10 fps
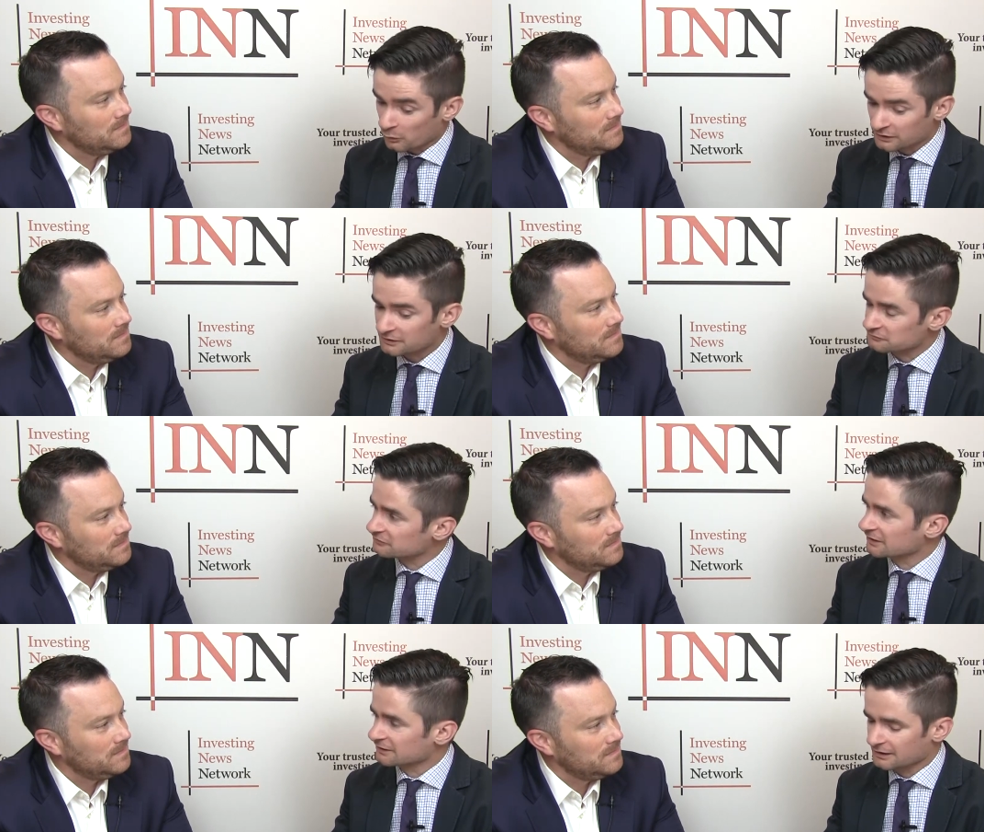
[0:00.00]

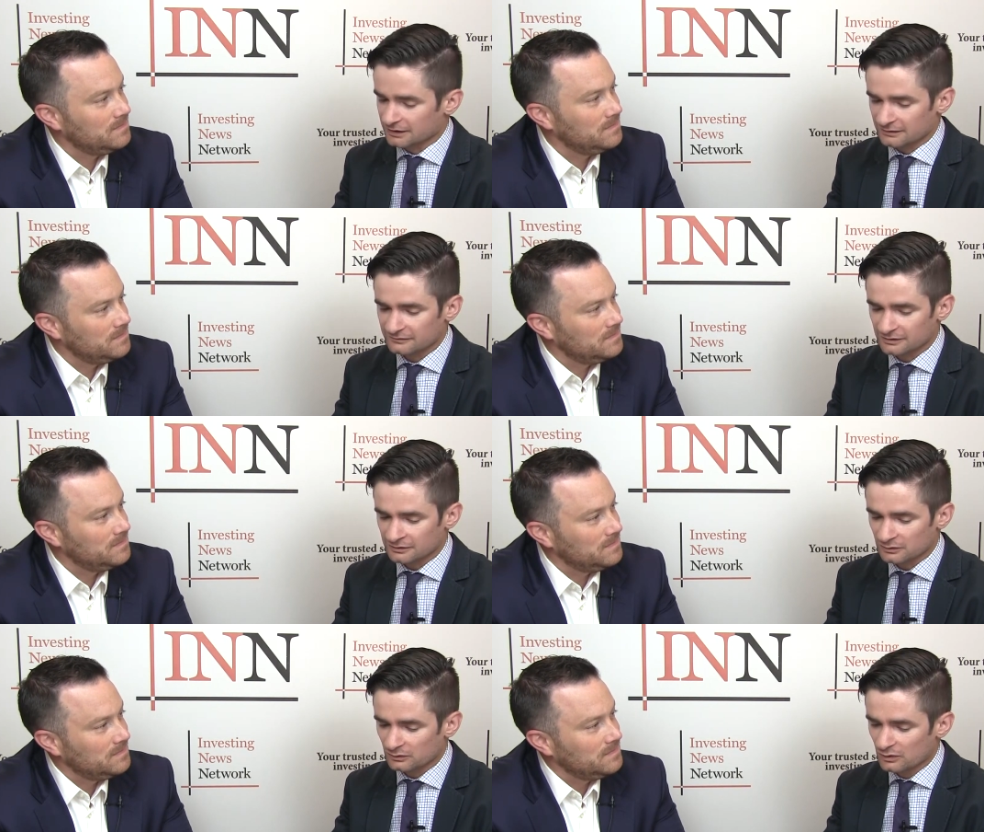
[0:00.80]
Speaker 1: 188,
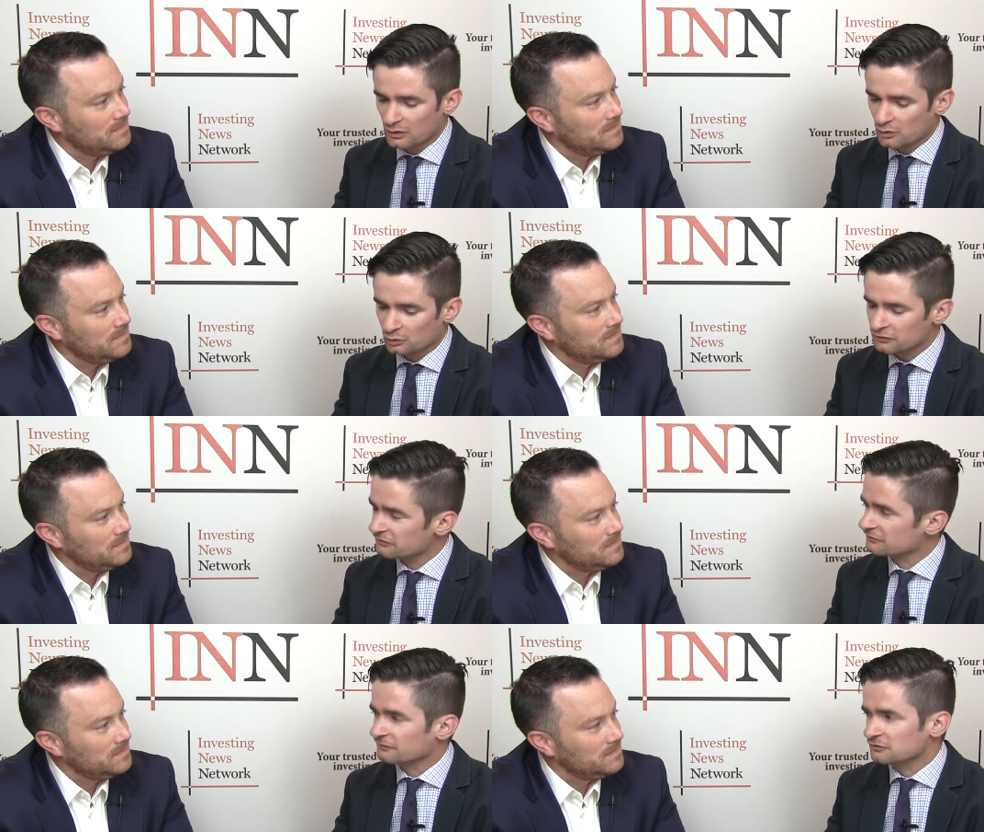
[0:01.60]

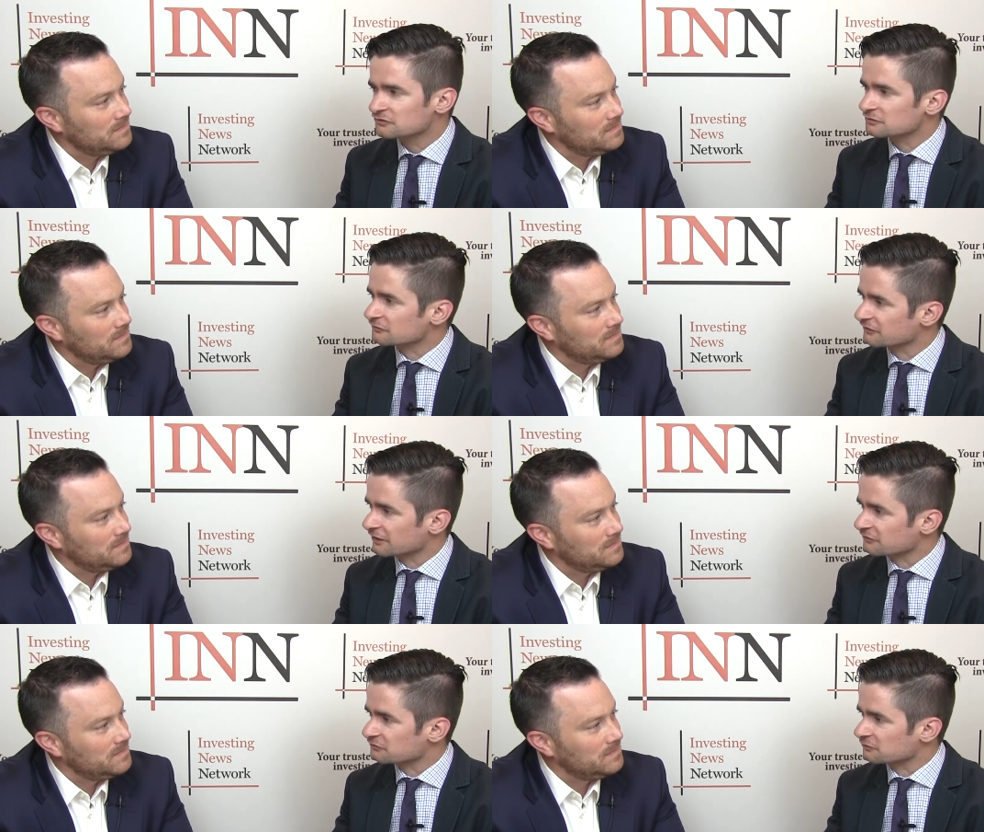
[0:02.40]
what's the future of
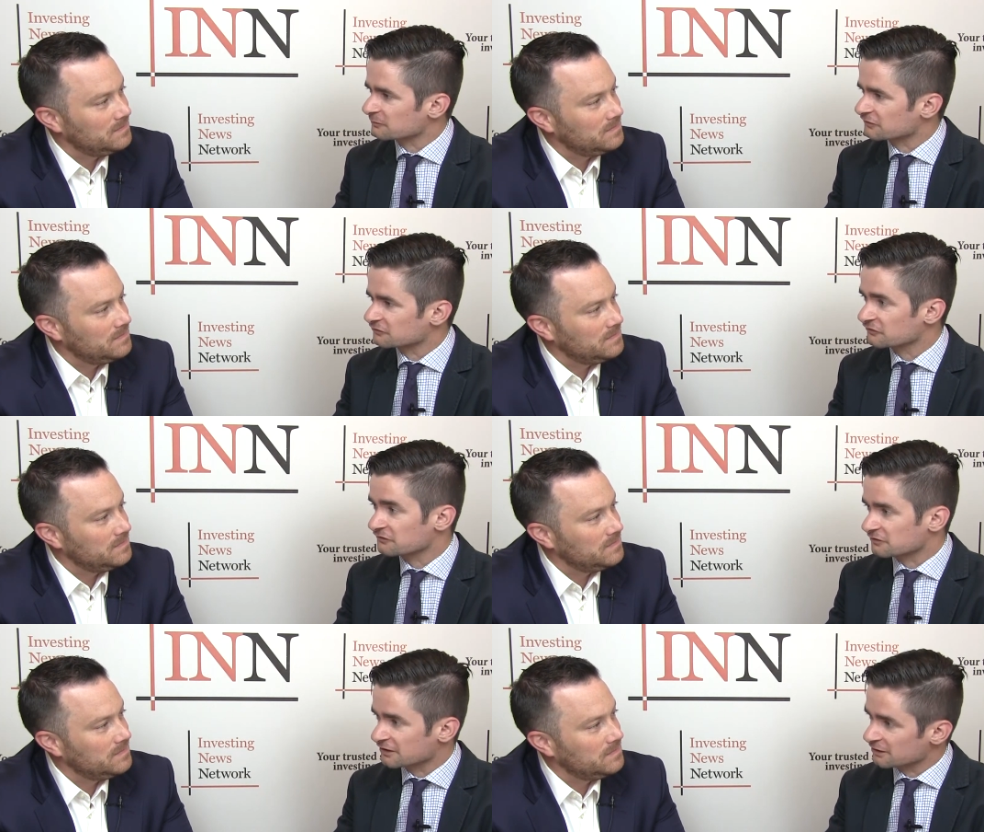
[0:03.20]
Sandstorm? Is it
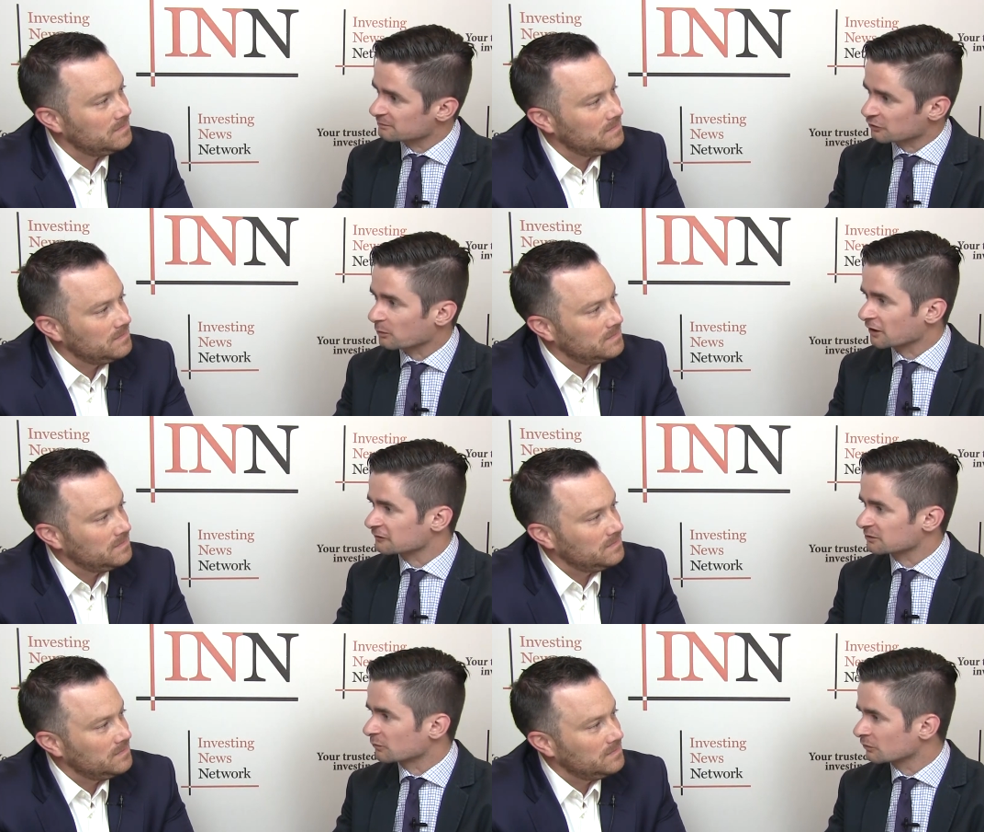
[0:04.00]
just to keep
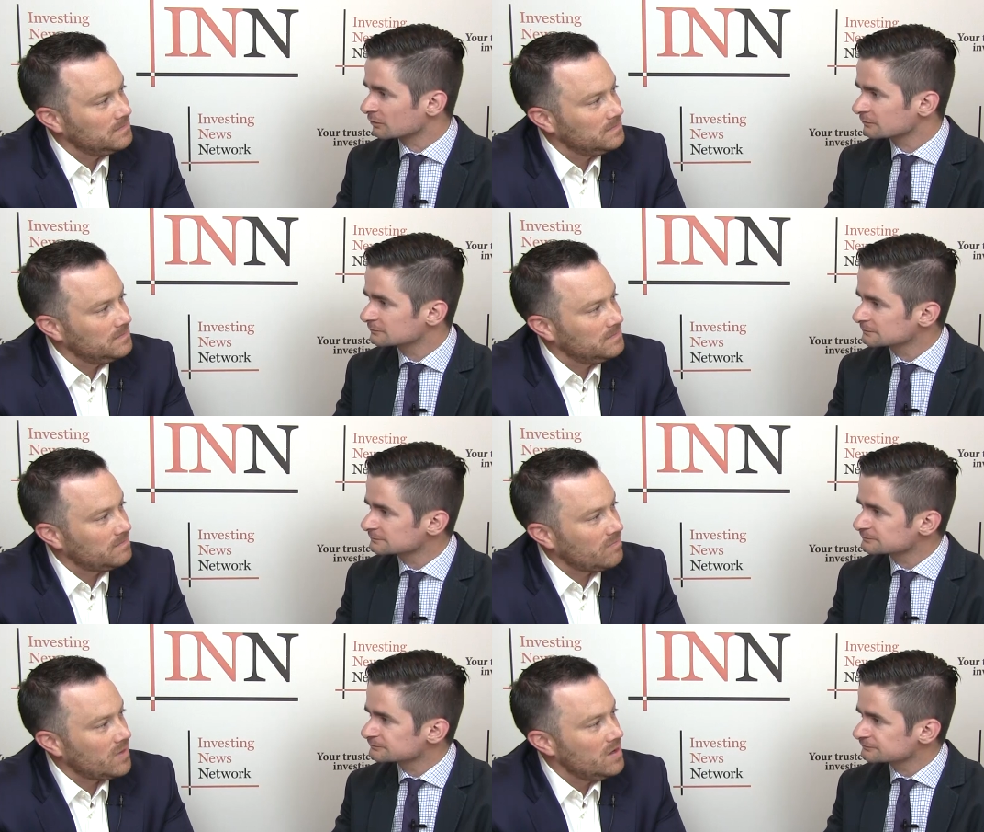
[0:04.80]
acquiring more?
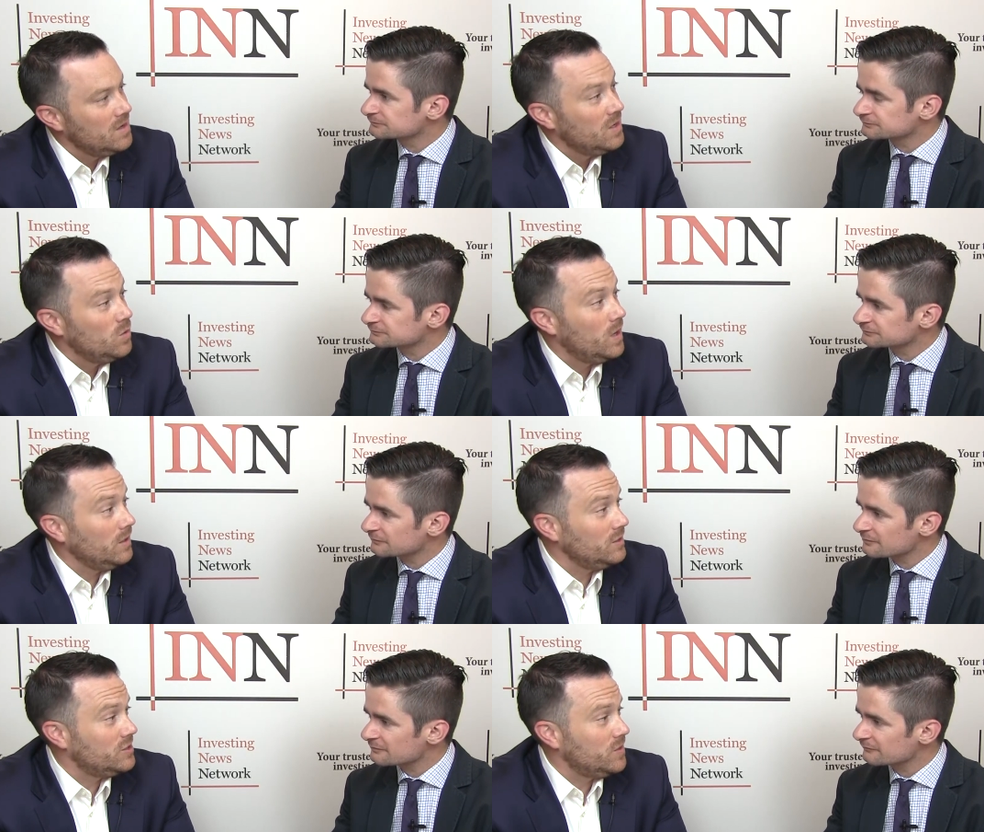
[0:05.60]

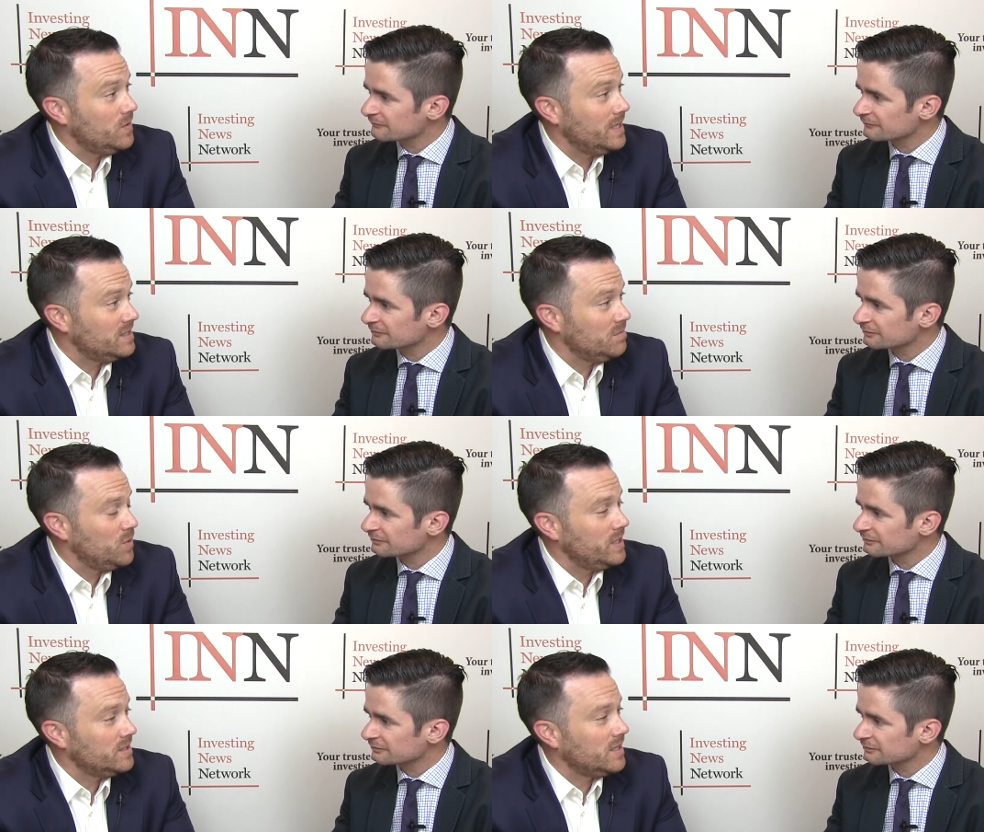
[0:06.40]
Speaker 2: Well, so at
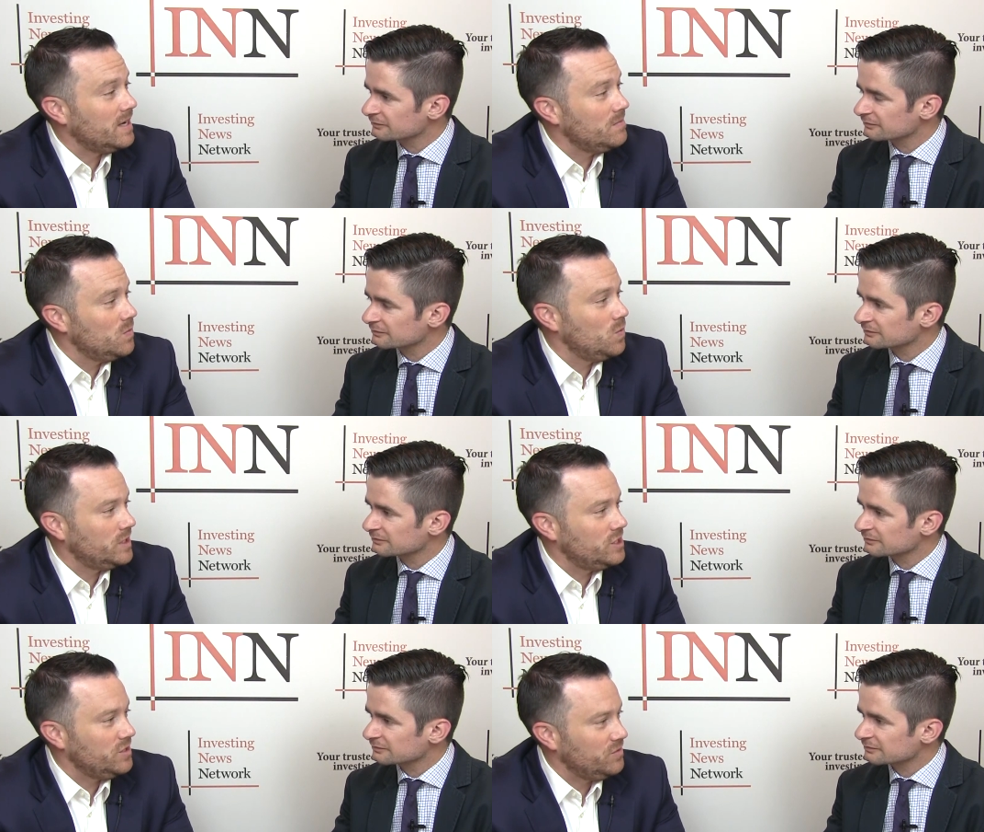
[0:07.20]
some point in time,
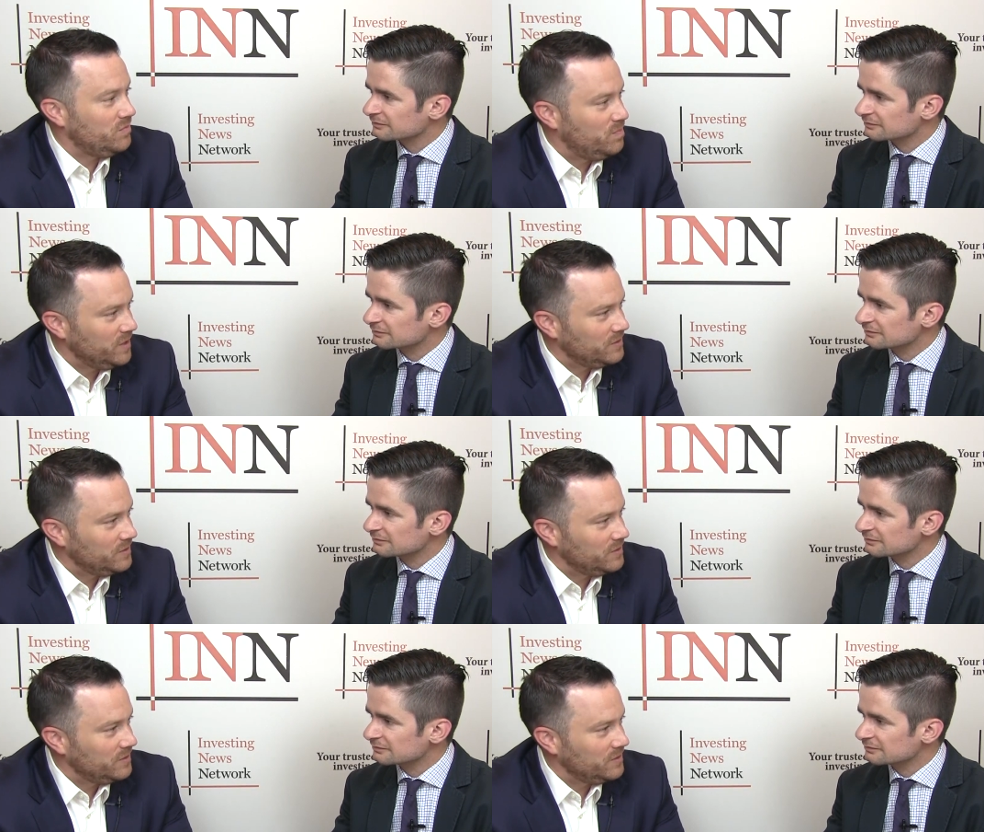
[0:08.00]
once you've